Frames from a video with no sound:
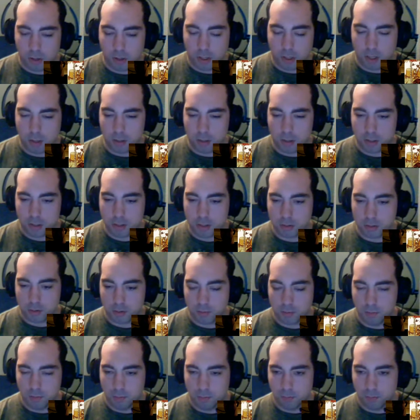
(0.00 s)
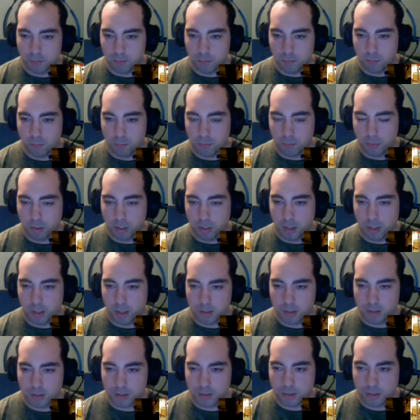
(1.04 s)
of just
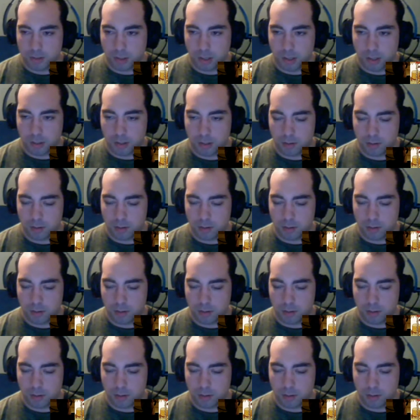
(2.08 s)
blinks like